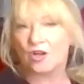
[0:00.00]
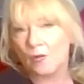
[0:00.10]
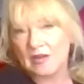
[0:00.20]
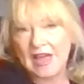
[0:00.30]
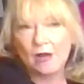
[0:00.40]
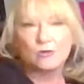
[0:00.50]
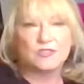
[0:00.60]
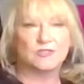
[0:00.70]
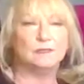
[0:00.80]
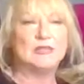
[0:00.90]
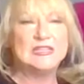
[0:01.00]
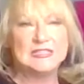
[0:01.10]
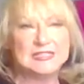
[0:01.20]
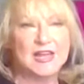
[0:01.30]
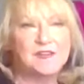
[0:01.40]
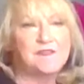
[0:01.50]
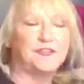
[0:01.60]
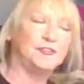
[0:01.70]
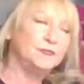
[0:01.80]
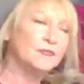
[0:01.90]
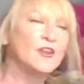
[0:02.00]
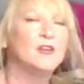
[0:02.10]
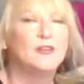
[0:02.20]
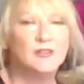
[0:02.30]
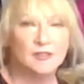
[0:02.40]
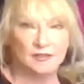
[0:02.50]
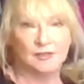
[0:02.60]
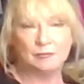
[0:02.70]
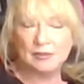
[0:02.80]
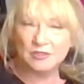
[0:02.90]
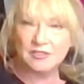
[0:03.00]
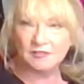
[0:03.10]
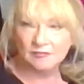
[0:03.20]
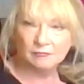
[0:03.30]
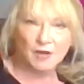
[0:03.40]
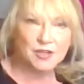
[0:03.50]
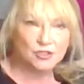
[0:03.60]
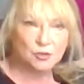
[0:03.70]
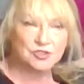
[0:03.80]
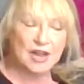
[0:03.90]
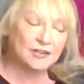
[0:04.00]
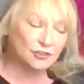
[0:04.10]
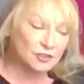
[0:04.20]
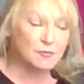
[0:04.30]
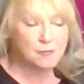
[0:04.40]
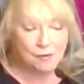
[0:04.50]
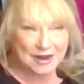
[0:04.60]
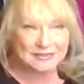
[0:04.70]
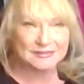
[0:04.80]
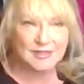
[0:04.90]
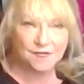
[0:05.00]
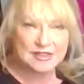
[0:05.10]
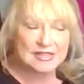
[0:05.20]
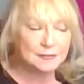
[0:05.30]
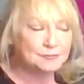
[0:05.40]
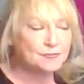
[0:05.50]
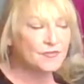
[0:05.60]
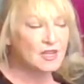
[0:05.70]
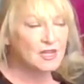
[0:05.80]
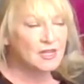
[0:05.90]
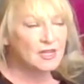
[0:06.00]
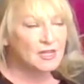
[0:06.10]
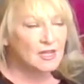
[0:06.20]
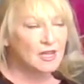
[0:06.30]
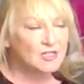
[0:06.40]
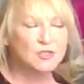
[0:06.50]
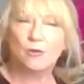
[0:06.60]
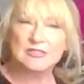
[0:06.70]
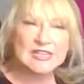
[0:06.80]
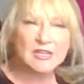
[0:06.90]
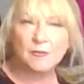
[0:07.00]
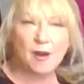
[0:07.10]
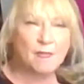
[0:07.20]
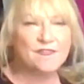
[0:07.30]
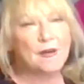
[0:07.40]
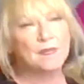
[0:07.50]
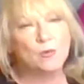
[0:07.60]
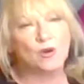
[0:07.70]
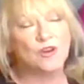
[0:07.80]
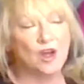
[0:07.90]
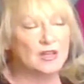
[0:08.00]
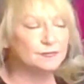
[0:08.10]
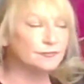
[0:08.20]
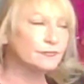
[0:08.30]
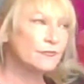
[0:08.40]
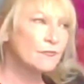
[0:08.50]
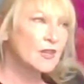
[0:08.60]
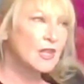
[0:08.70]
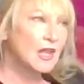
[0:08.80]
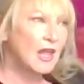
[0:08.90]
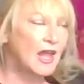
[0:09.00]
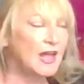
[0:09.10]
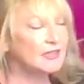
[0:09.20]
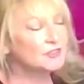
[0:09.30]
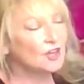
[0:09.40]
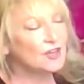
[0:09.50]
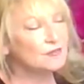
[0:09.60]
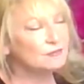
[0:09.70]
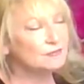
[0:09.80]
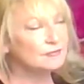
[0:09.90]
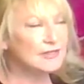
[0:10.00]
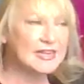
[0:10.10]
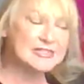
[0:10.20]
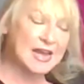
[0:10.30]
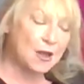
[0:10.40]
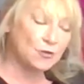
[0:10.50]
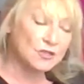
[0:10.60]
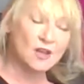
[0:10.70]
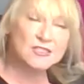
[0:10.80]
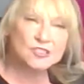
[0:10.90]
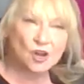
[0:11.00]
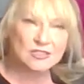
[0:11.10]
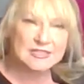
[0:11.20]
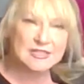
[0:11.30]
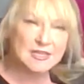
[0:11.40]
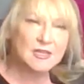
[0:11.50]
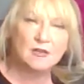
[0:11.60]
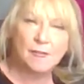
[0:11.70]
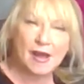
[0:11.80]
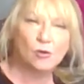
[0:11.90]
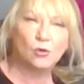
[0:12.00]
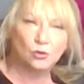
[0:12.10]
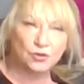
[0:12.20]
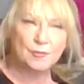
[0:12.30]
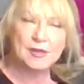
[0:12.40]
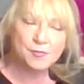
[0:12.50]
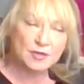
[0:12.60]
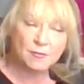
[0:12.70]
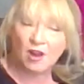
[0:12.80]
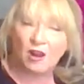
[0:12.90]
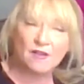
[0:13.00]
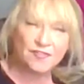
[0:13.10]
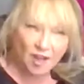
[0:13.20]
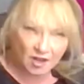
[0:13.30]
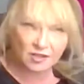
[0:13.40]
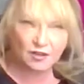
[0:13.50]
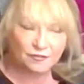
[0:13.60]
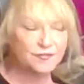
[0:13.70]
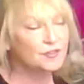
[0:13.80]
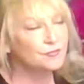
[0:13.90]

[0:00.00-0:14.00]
going out and being safe and building my YouTube channel and my brand and everything. So I was thinking about my family one night, and I lay down and I started thinking about all the people in my life that I love.